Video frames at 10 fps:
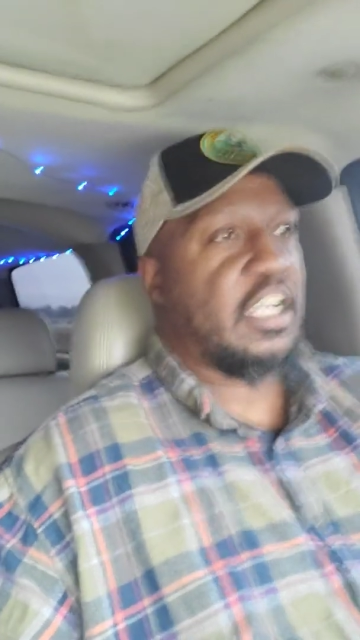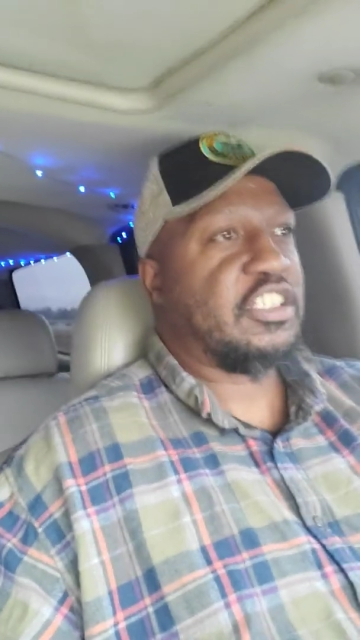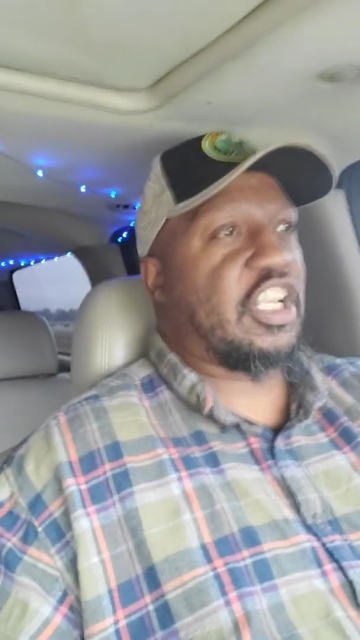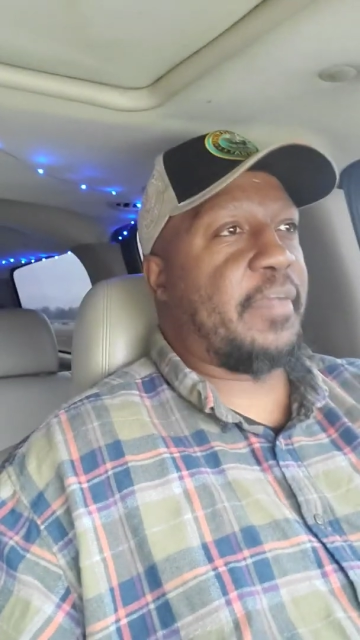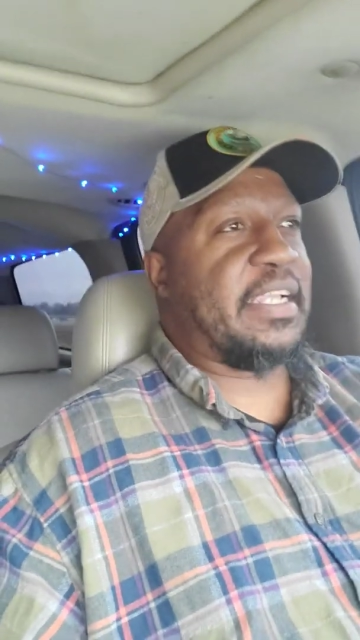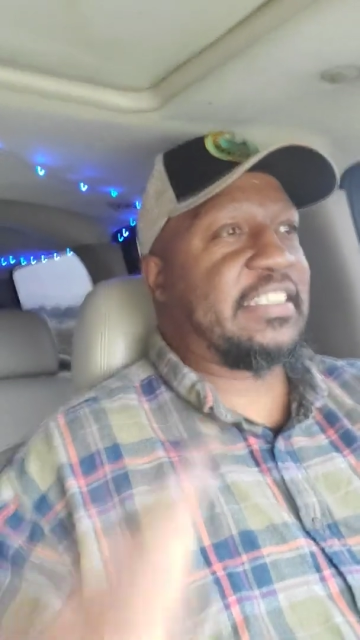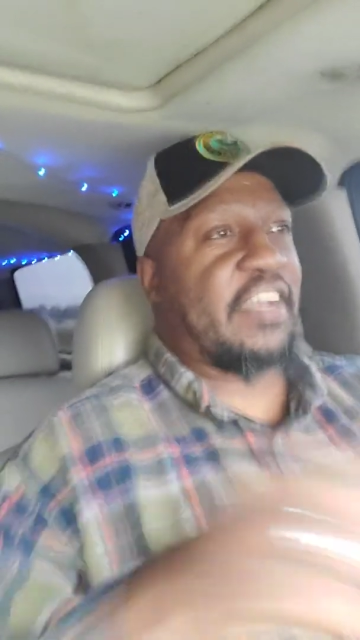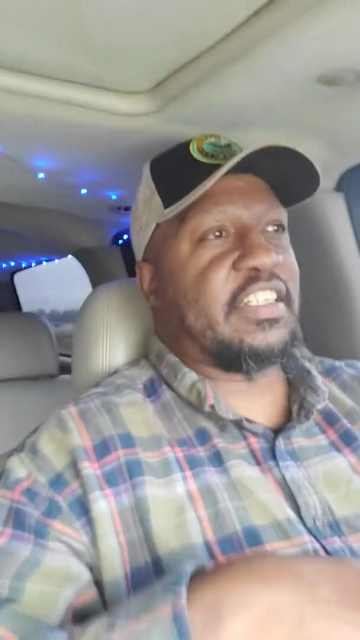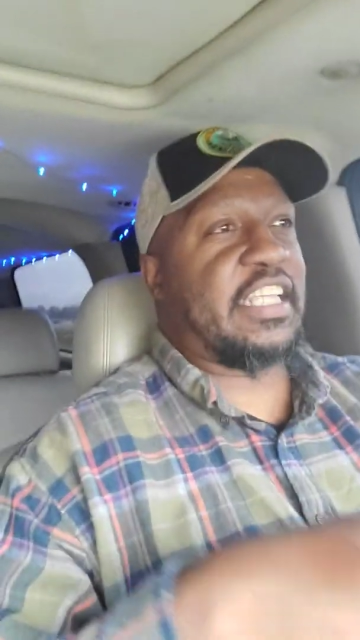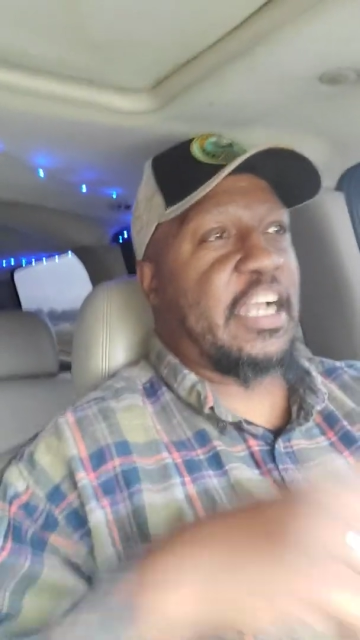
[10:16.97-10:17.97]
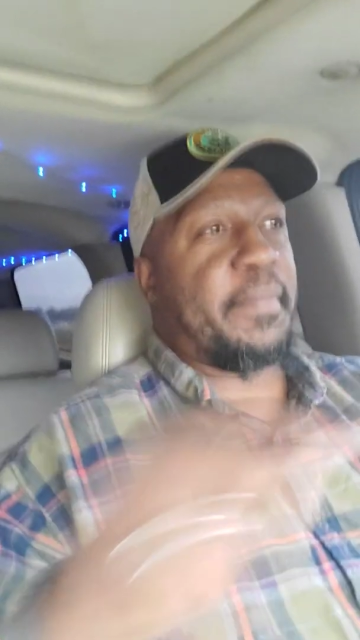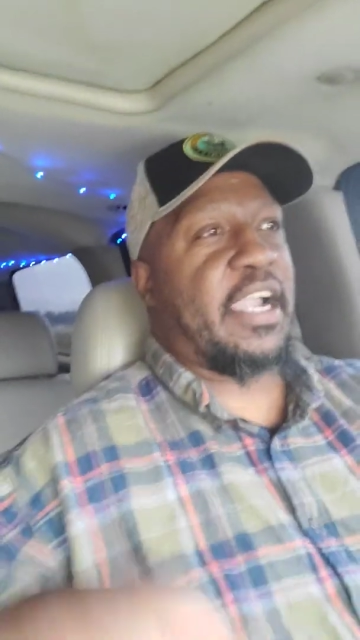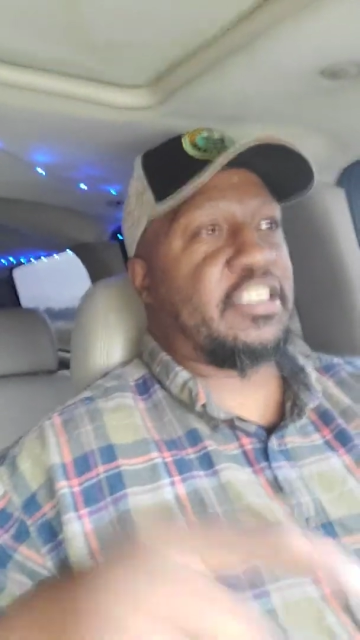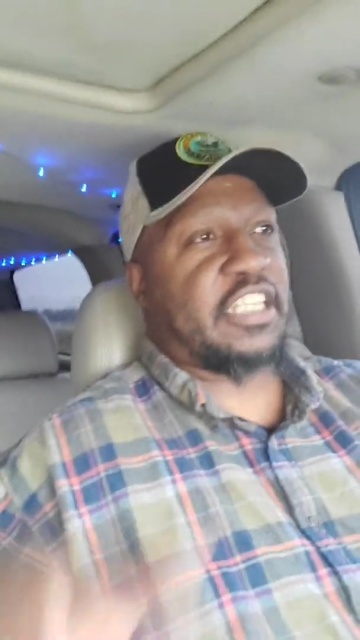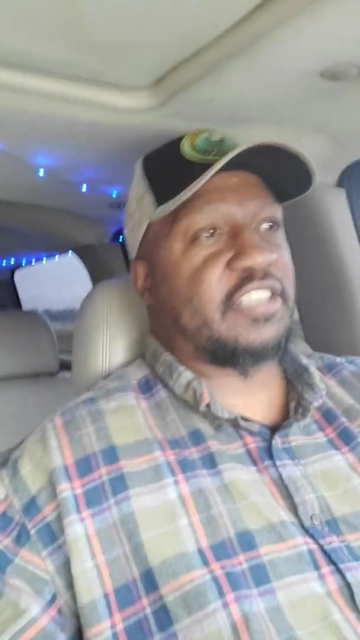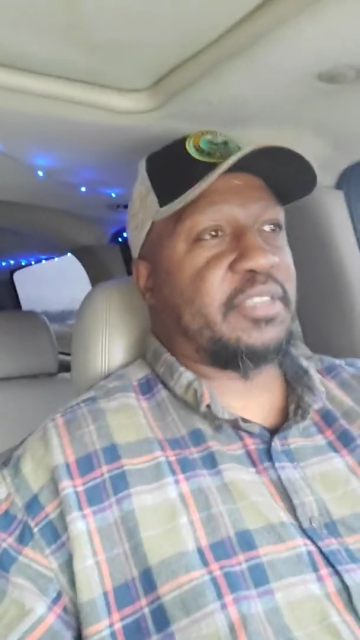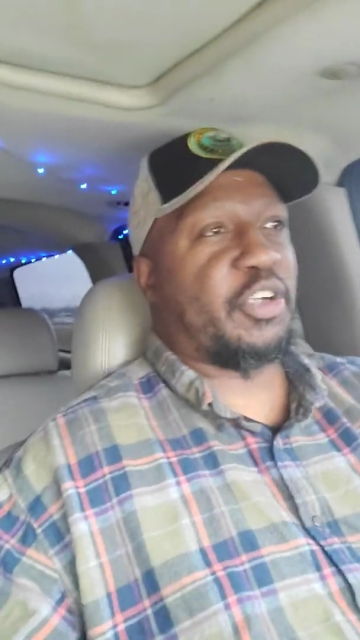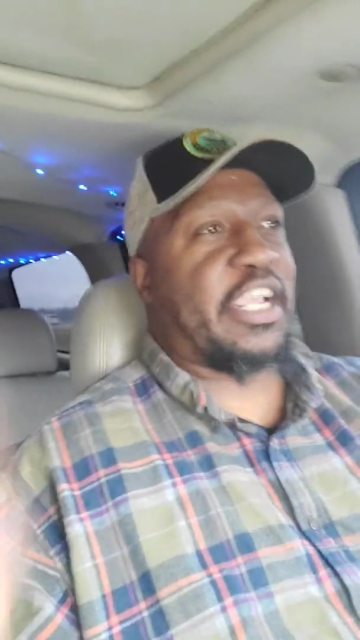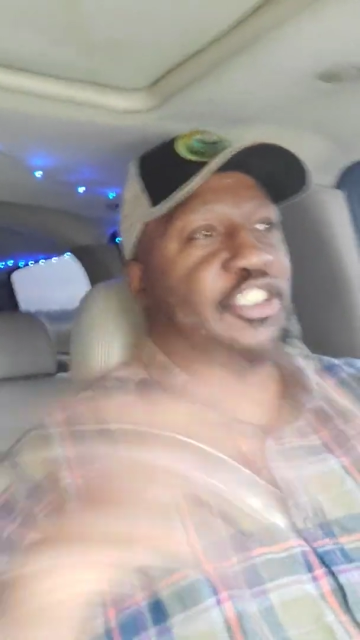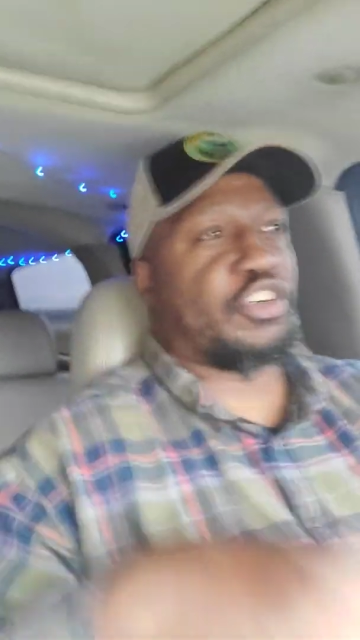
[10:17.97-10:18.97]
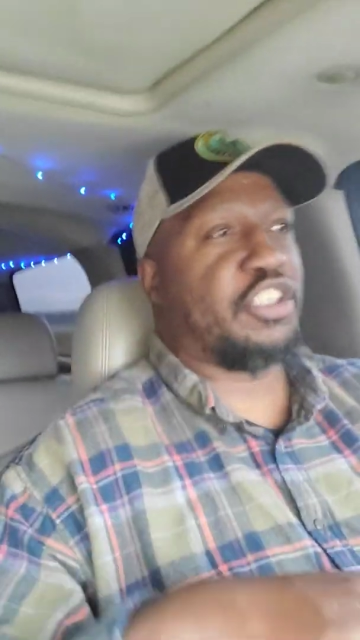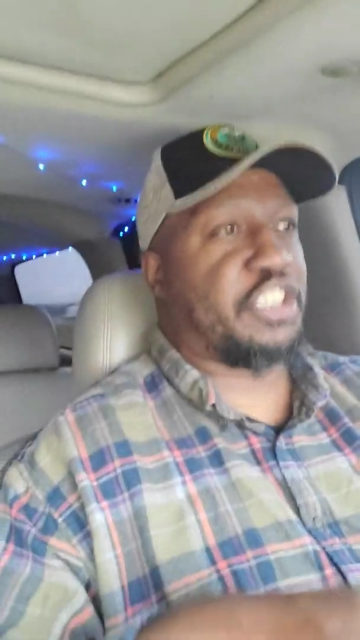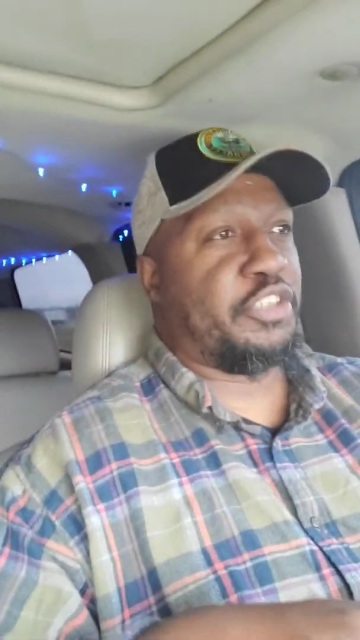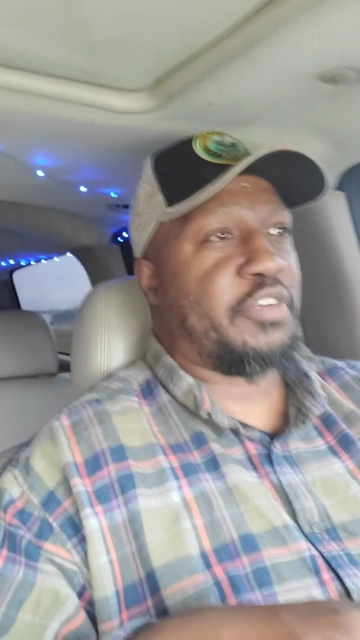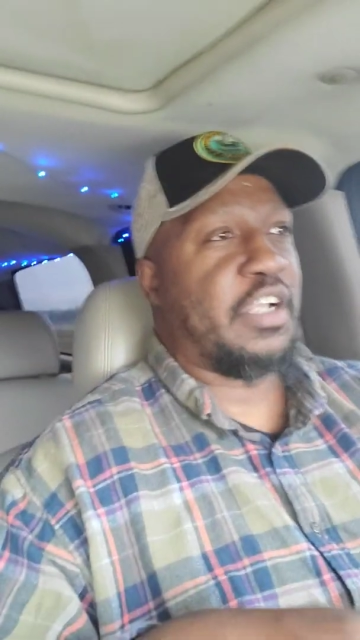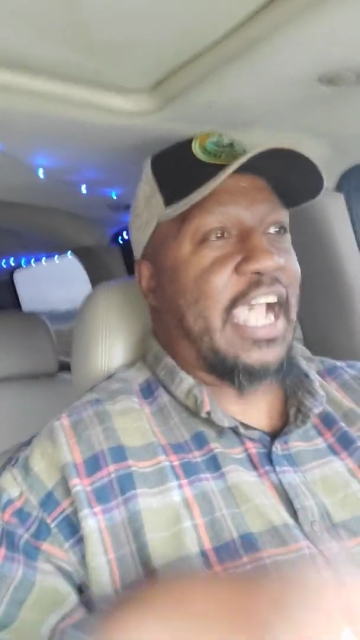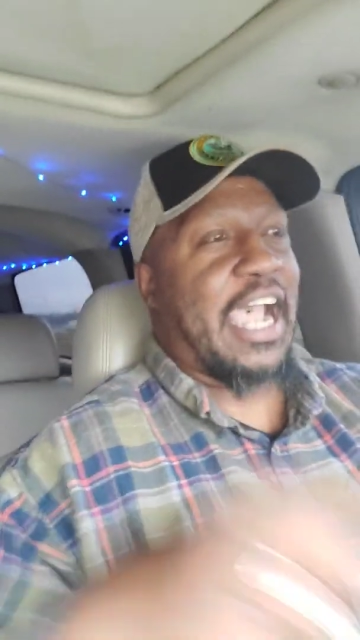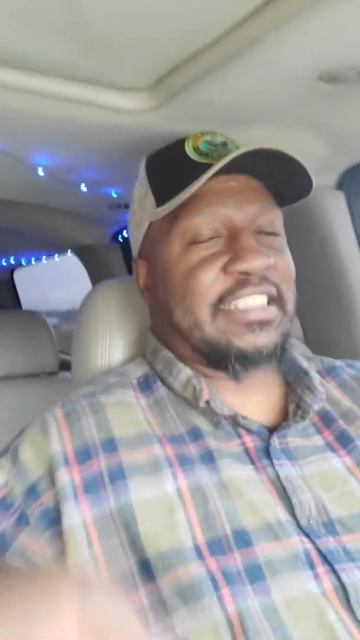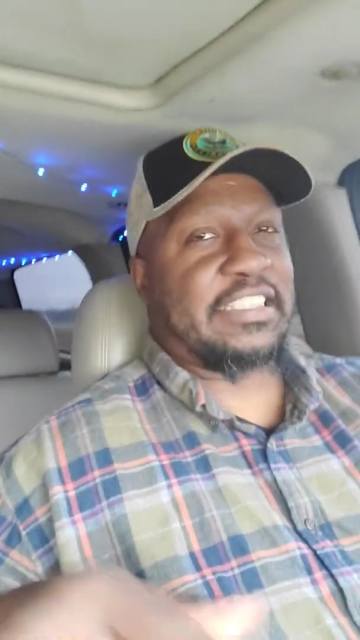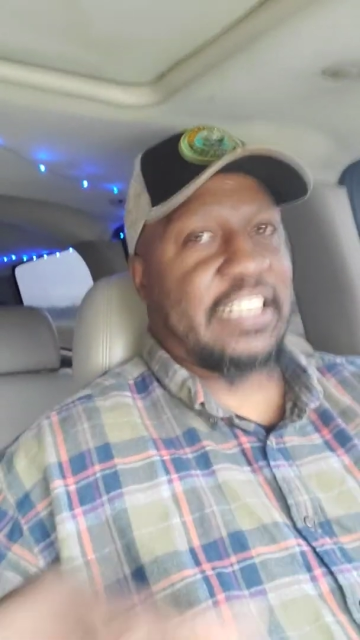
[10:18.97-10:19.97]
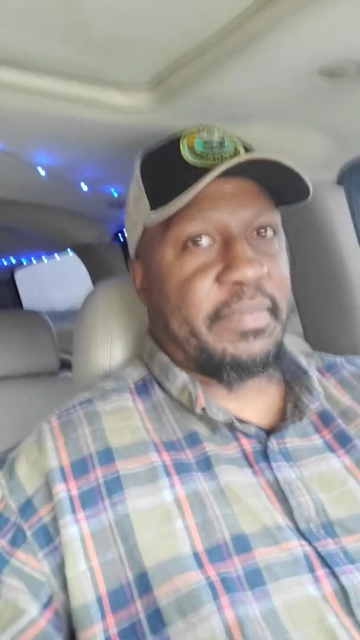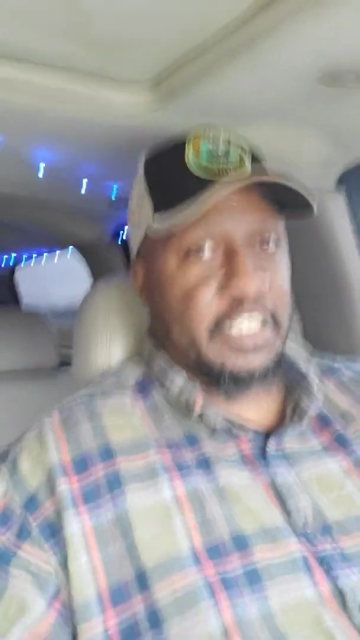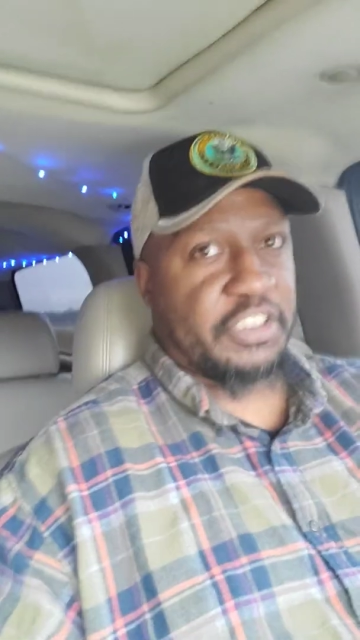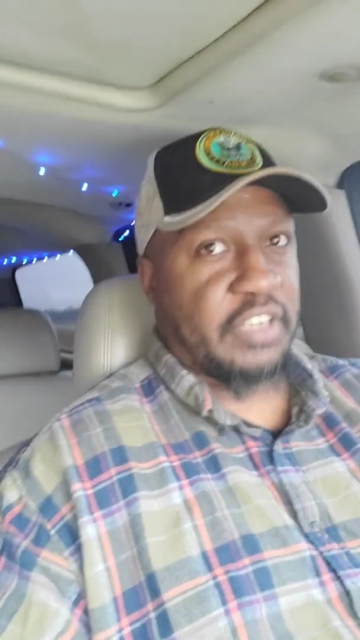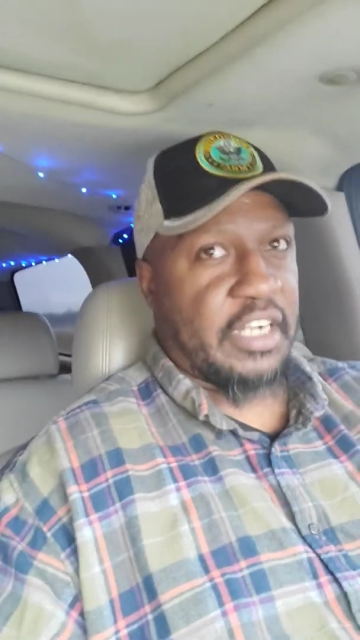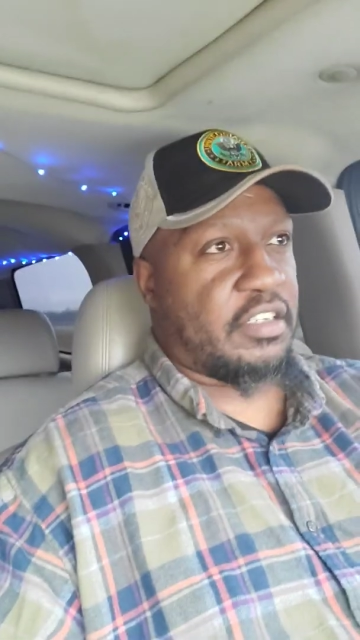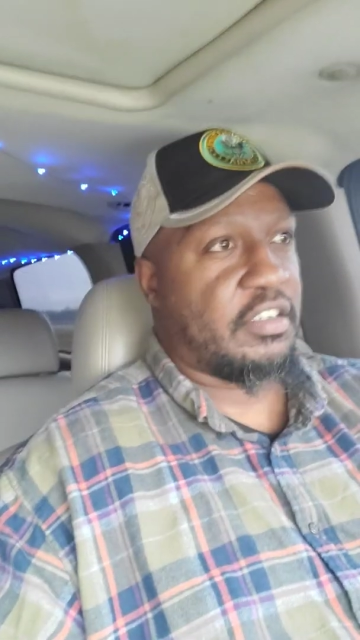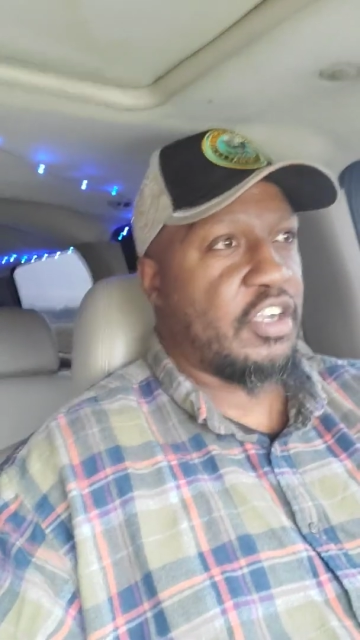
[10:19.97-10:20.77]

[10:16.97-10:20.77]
So that means everything the mayor tells him to do, he's going to do as a city administrator,